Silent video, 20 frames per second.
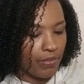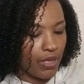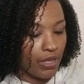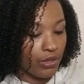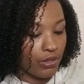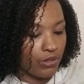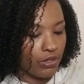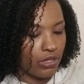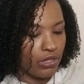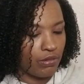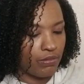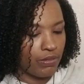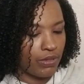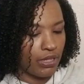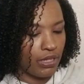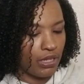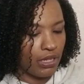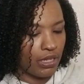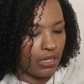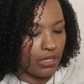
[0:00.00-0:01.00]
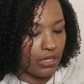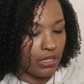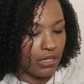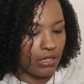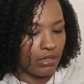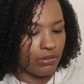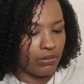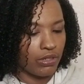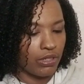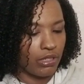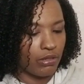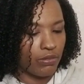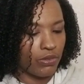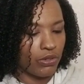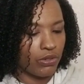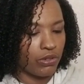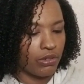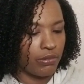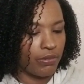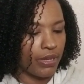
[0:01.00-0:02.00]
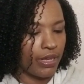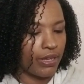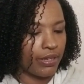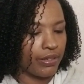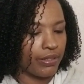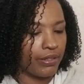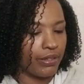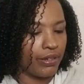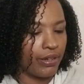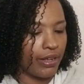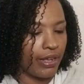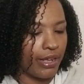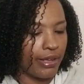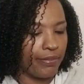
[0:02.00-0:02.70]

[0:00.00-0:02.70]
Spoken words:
I used to be a cigarette smoker back in the